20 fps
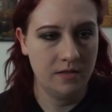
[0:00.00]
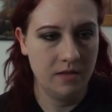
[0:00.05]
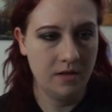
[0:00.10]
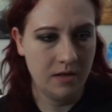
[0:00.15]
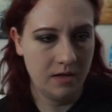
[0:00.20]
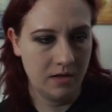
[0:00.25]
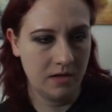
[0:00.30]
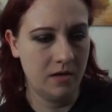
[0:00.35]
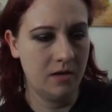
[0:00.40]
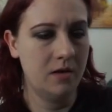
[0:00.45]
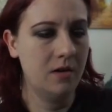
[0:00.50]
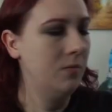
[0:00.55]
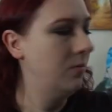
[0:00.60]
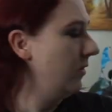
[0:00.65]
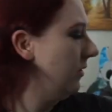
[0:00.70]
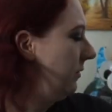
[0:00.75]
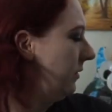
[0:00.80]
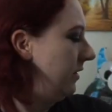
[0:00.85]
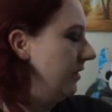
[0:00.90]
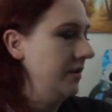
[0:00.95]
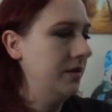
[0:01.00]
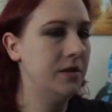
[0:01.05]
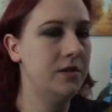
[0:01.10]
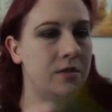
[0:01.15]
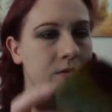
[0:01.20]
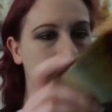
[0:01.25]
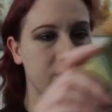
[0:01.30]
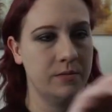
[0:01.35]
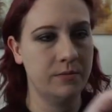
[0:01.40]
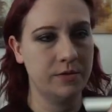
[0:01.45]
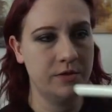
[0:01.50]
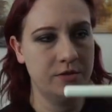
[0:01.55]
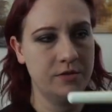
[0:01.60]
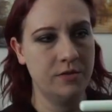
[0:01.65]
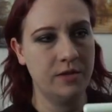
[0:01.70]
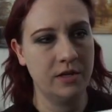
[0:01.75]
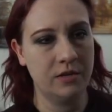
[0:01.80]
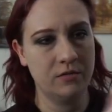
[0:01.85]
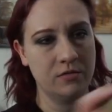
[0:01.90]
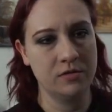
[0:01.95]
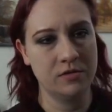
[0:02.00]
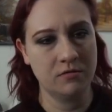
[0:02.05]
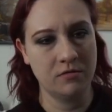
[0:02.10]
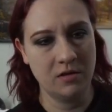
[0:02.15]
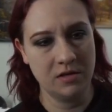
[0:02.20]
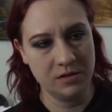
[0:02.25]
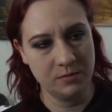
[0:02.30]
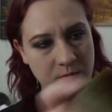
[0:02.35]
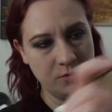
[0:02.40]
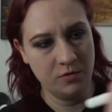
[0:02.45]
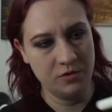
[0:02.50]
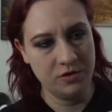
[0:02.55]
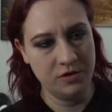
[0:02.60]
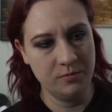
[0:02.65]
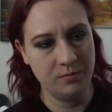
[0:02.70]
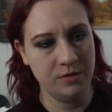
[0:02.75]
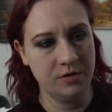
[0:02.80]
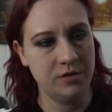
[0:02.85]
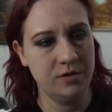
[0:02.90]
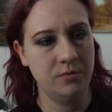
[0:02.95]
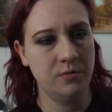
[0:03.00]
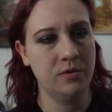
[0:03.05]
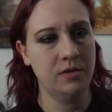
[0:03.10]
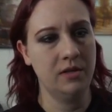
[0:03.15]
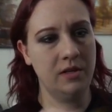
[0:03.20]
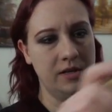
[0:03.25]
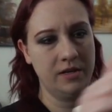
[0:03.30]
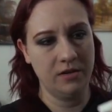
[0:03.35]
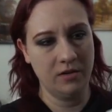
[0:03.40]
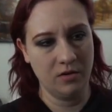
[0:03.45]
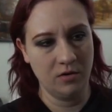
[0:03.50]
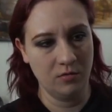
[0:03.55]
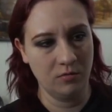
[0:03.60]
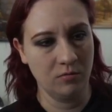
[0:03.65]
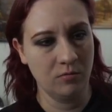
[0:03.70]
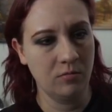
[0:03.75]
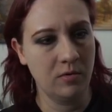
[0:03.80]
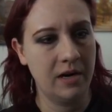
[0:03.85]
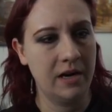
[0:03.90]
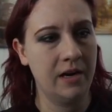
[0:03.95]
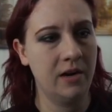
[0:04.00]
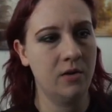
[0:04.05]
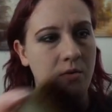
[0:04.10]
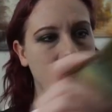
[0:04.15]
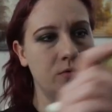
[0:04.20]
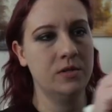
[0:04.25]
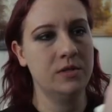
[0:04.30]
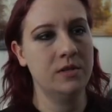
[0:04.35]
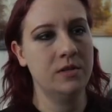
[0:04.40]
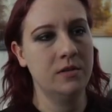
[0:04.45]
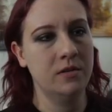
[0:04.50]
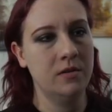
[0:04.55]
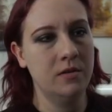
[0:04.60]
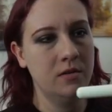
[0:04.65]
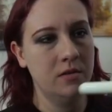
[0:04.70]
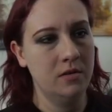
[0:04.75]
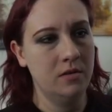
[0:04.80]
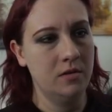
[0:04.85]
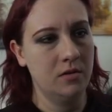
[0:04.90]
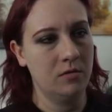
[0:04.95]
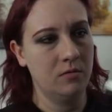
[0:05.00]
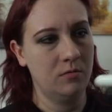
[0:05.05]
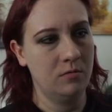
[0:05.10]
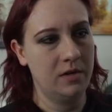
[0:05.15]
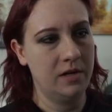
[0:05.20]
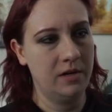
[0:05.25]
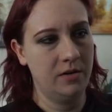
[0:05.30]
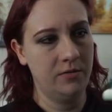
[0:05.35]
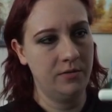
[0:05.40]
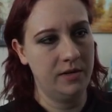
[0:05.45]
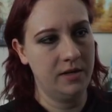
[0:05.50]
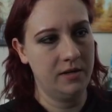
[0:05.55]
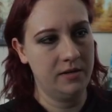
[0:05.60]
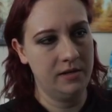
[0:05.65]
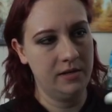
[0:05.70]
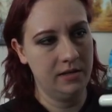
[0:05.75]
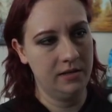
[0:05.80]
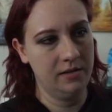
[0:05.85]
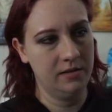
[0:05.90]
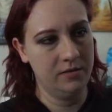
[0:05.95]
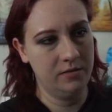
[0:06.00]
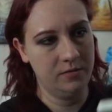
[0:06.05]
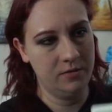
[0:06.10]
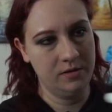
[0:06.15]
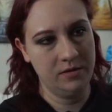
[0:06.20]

then what I'm going to do is I'm going to do that crisscross motion, but do it like around that yellow.